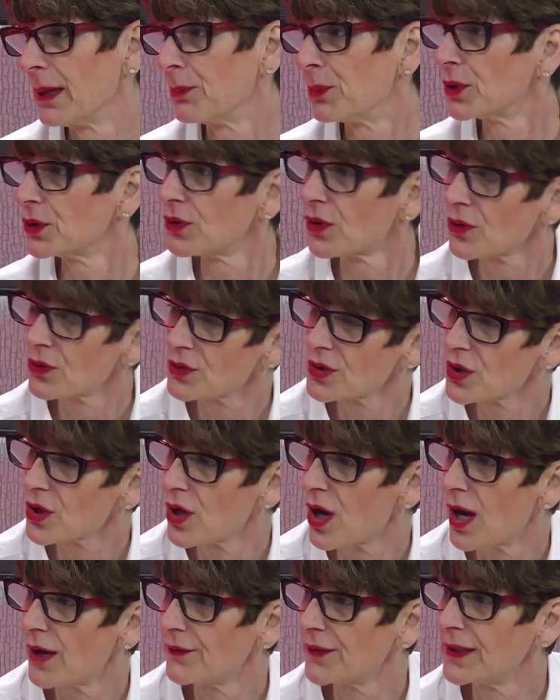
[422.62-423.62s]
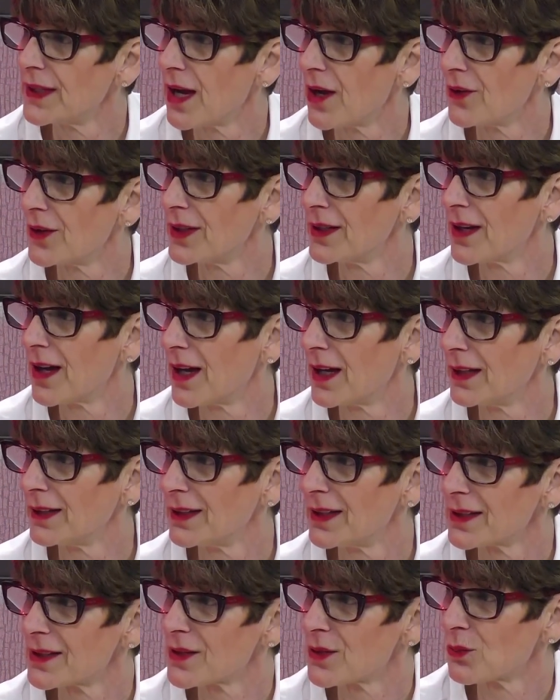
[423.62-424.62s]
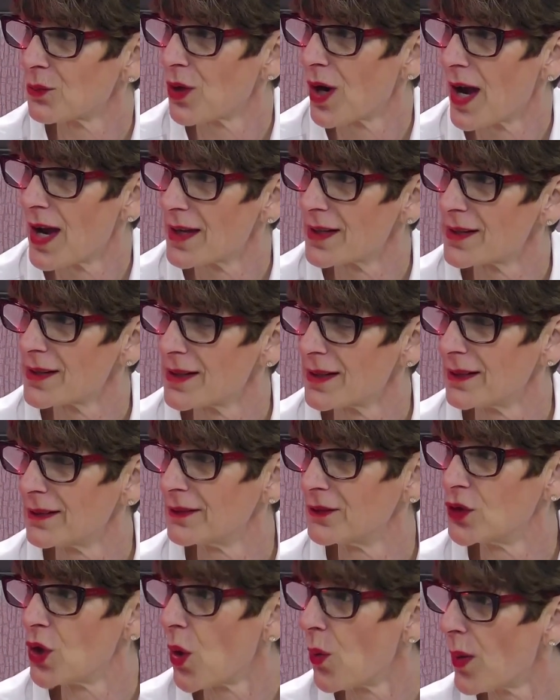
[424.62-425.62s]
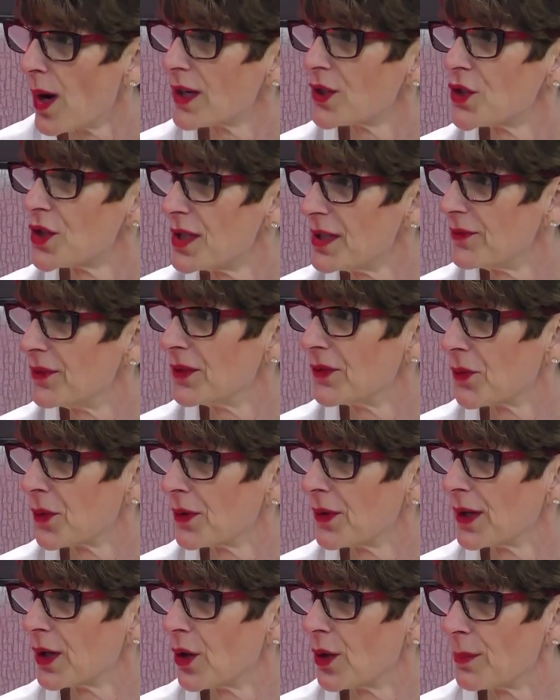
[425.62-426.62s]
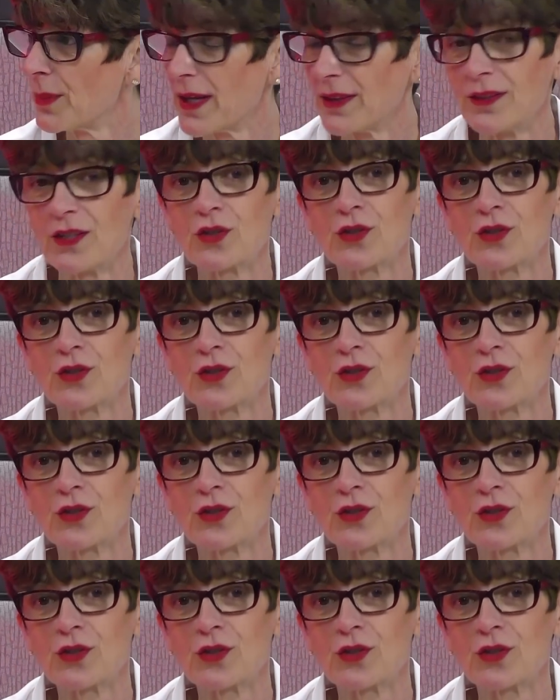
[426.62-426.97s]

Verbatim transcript: Hey, put those coffee down at night, get some rest, and don't watch TV before they go to bed.